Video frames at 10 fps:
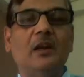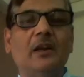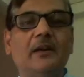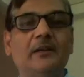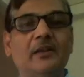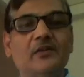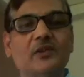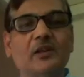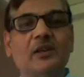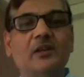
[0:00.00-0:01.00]
and
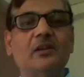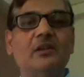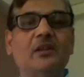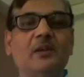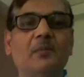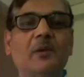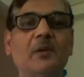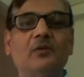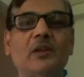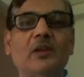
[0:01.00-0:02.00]
studied the
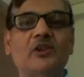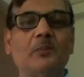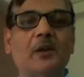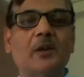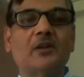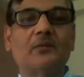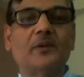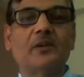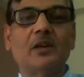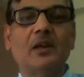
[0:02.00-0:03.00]
molecular aspect of
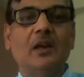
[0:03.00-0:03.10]
it,